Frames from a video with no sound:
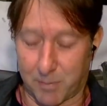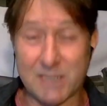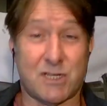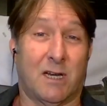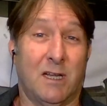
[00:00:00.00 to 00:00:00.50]

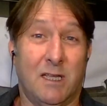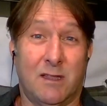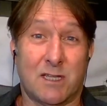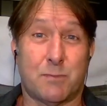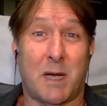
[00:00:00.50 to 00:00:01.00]
Basically
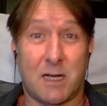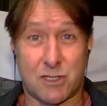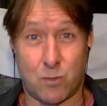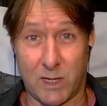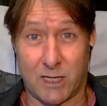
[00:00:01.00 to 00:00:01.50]
this
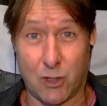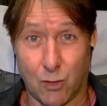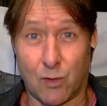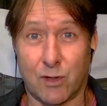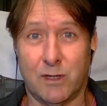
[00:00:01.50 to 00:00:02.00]
past week
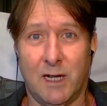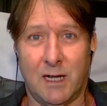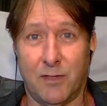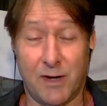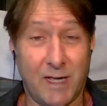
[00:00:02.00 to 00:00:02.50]
gone,
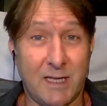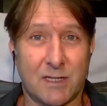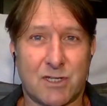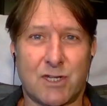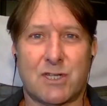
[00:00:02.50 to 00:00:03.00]
the knee
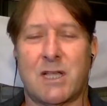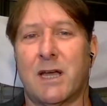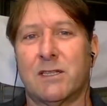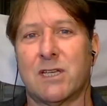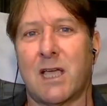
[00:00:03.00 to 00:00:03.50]
has just
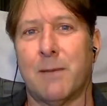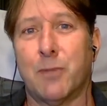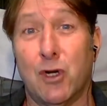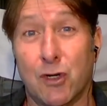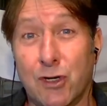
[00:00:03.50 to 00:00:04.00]
started to
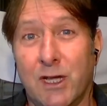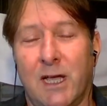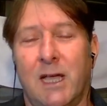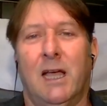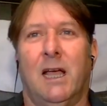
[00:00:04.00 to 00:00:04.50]
come good,
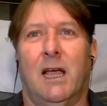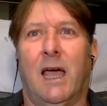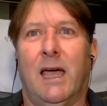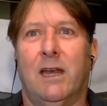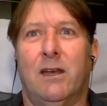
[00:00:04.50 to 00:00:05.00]

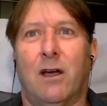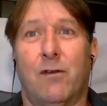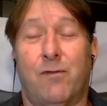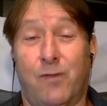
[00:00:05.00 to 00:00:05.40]
and I